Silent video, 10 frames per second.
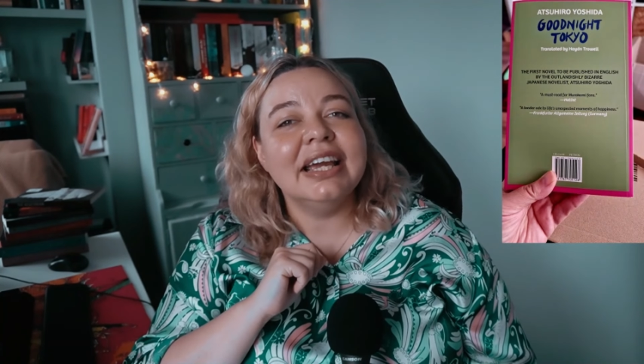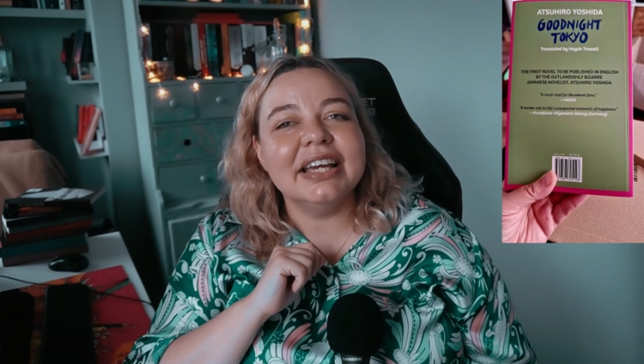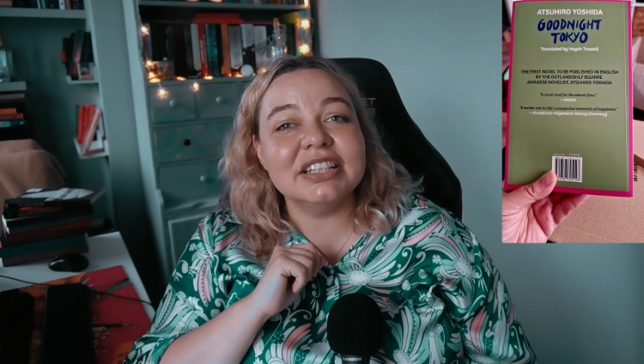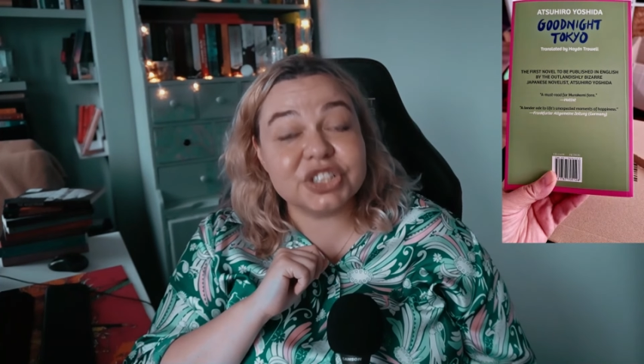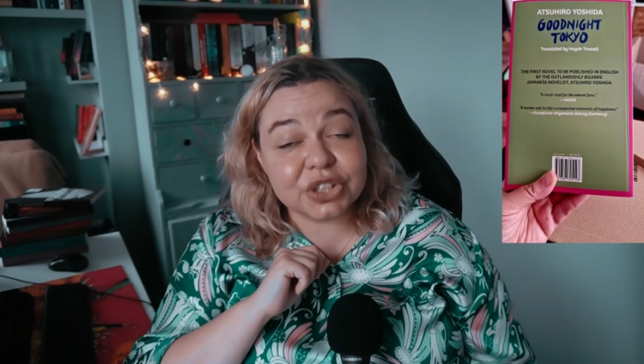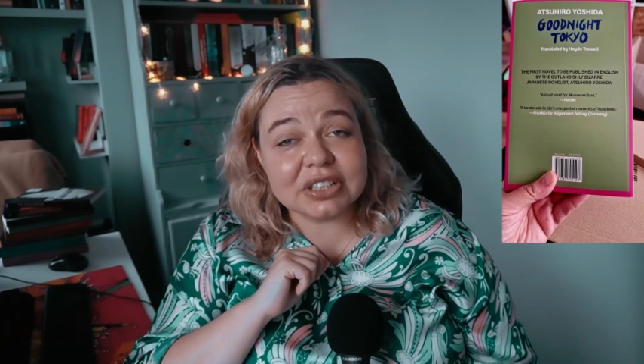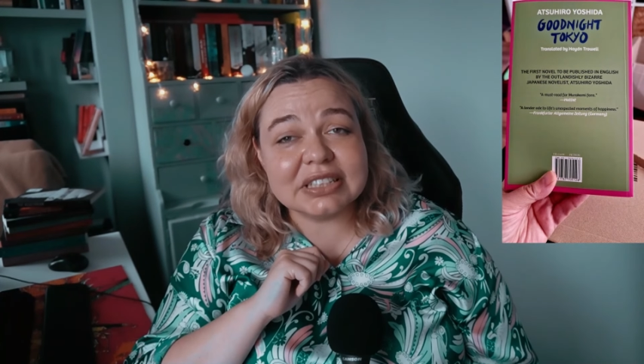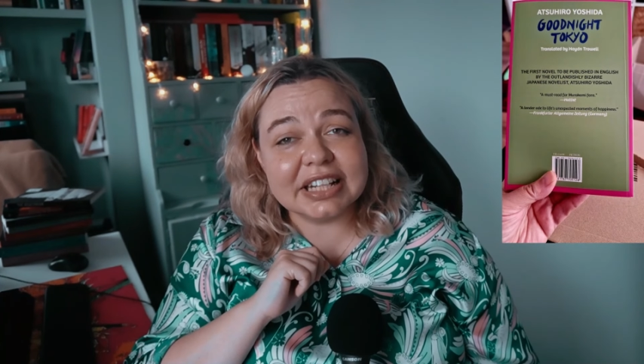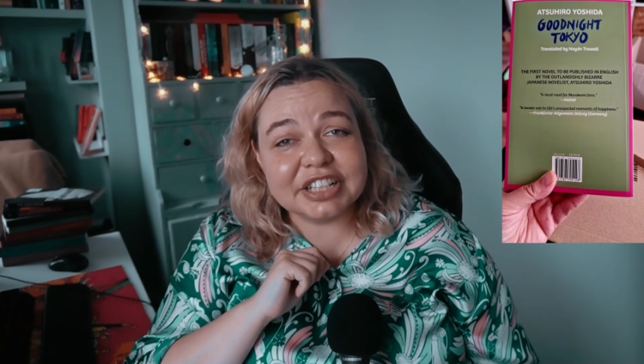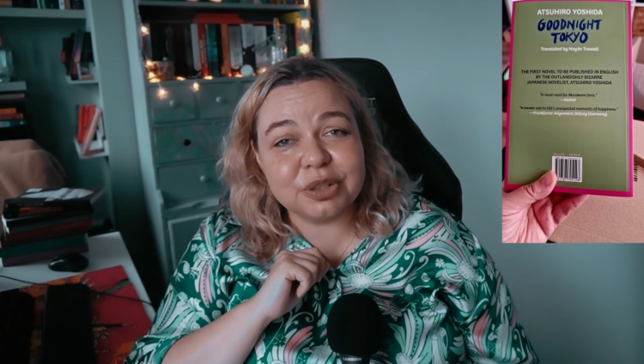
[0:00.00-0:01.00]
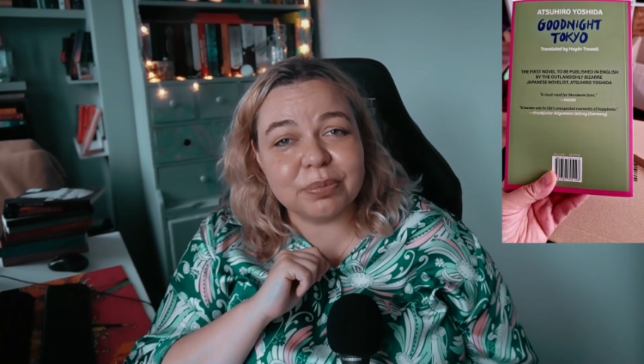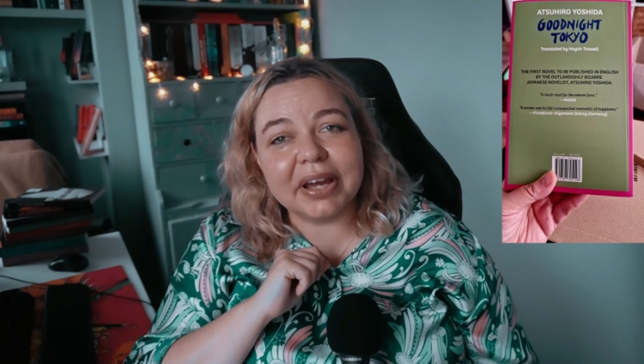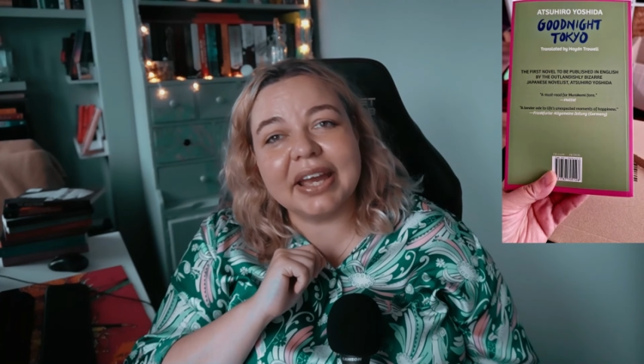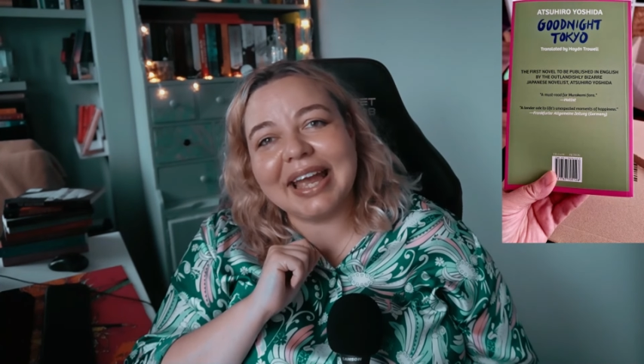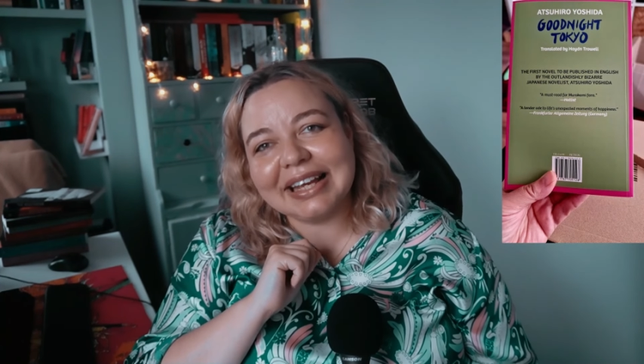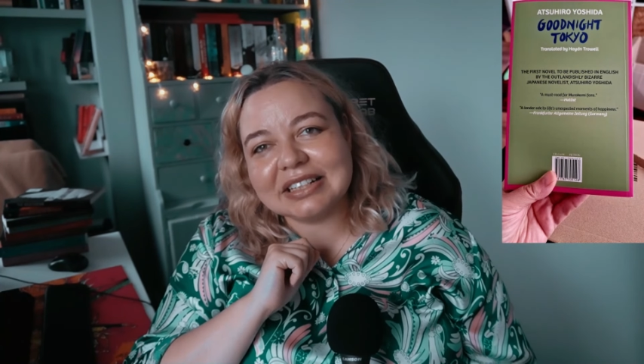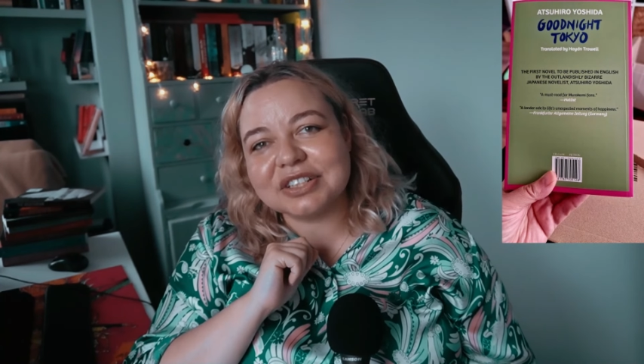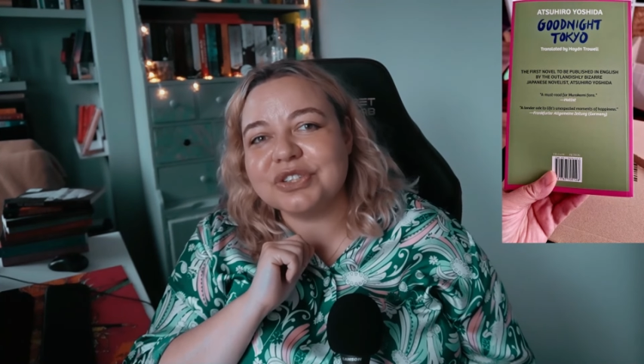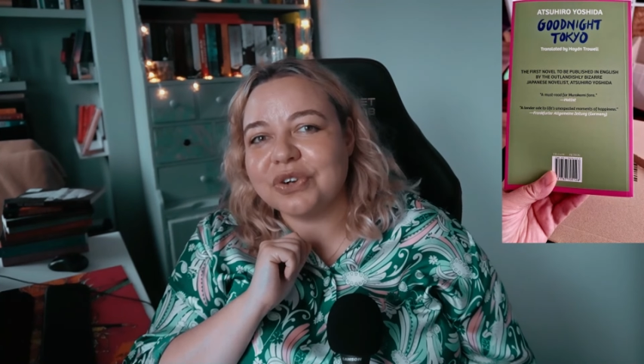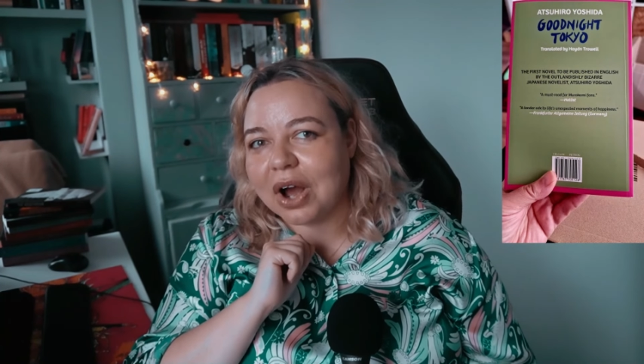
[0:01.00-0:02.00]
It's translated by
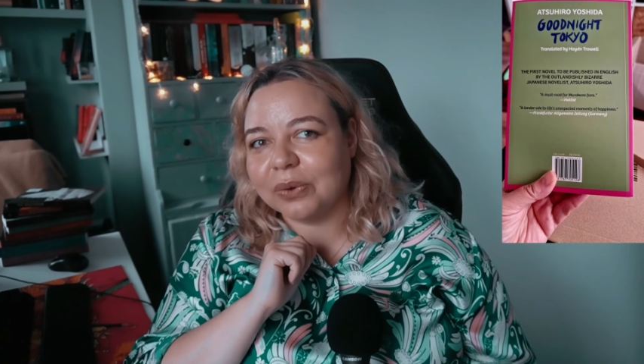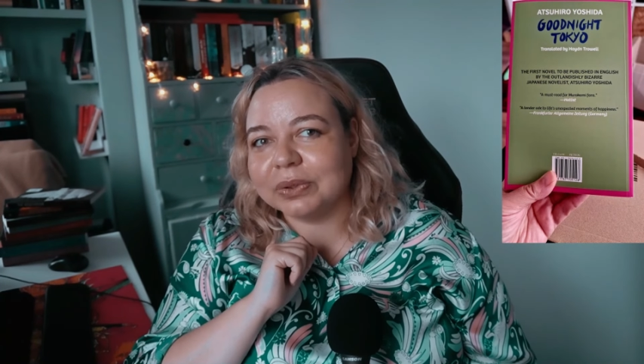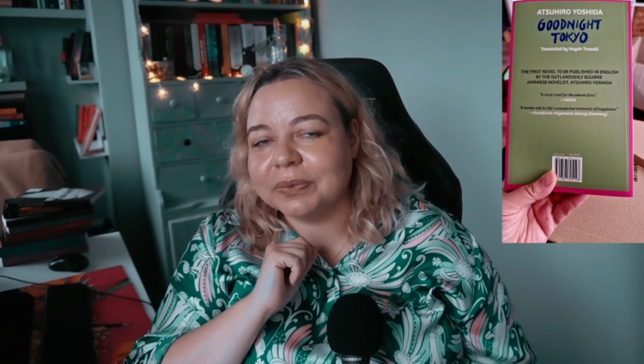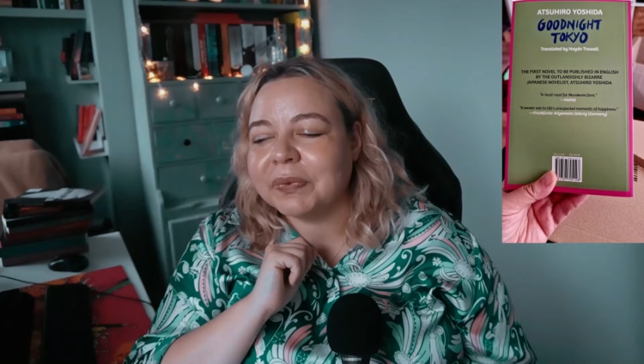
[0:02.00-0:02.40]
Hayden Trowell.